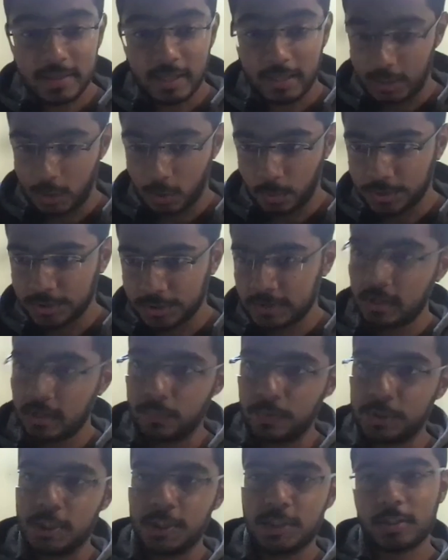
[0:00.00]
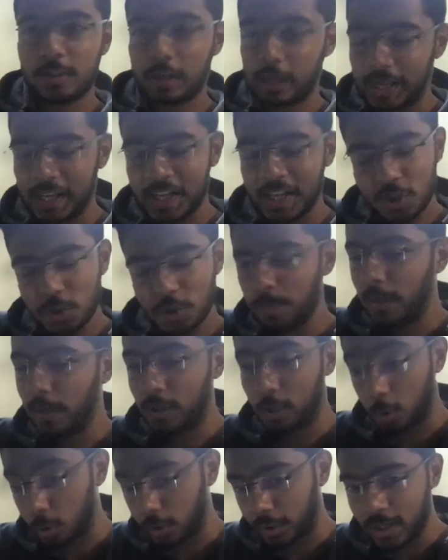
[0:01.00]
any question, which is strange,
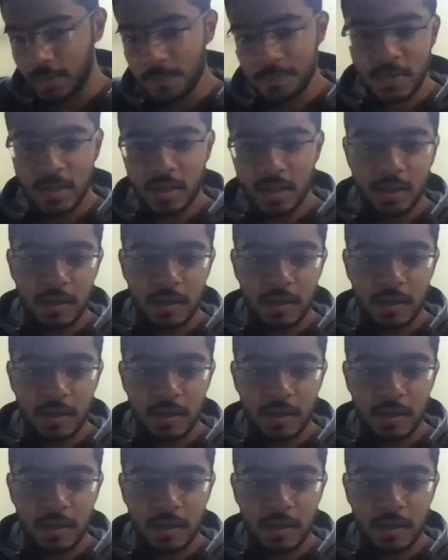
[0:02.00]
but okay.